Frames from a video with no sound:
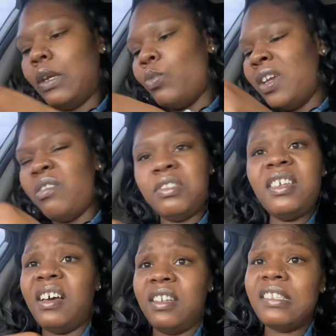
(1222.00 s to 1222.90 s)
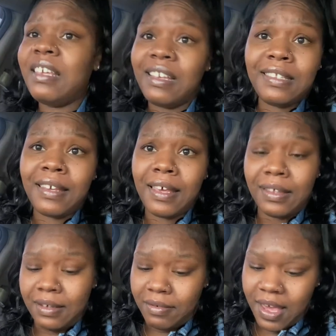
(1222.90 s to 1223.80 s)
we gonna see how this tastes together,
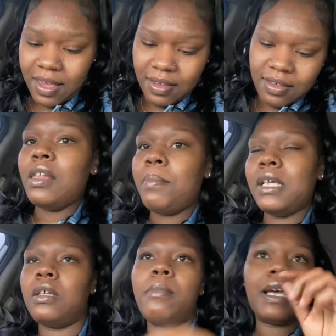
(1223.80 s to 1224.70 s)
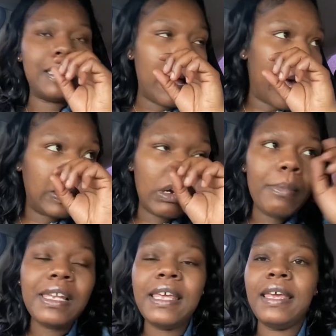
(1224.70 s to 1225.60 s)
okay? So my Starbucks. Now, I
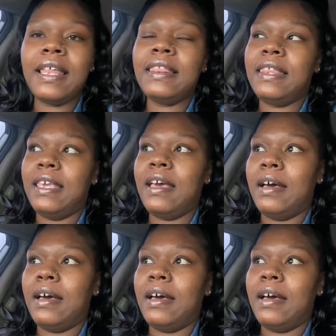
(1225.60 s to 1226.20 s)
normally get the